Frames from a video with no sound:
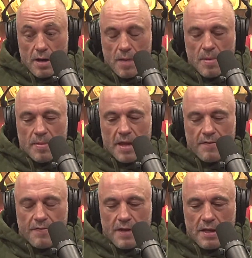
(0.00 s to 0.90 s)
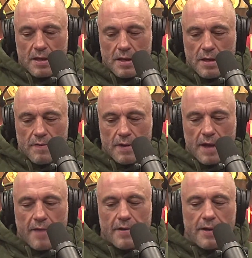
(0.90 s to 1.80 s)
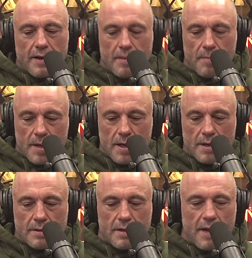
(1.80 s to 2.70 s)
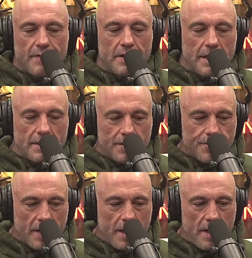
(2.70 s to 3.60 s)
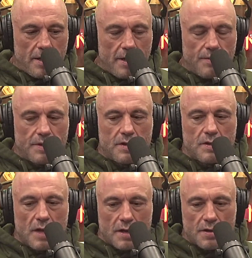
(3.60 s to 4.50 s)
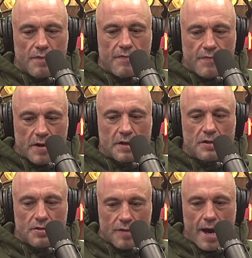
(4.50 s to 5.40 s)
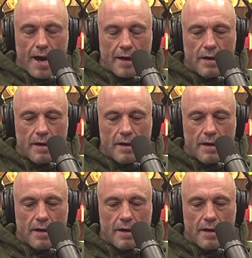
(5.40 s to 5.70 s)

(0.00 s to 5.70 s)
And I remember that feeling of like having to take the bus and having to take the train. It was such a fucking drag.